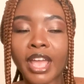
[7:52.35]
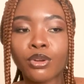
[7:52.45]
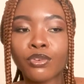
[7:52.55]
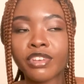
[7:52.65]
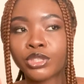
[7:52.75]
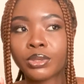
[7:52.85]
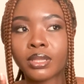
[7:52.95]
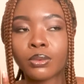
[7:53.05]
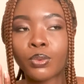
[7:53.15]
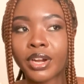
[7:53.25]
I know
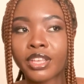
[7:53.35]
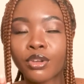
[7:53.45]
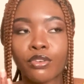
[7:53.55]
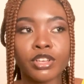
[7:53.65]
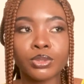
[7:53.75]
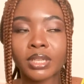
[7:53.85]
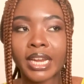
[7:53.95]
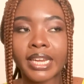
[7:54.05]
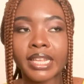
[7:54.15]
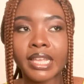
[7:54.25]
virtual working or virtual
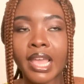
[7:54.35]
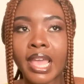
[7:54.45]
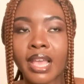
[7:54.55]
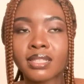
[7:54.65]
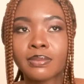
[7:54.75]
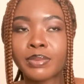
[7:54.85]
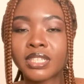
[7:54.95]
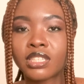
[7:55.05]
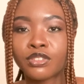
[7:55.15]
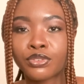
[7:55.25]
learning is a
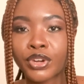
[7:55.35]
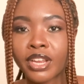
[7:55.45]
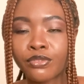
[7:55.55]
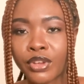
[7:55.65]
bit different.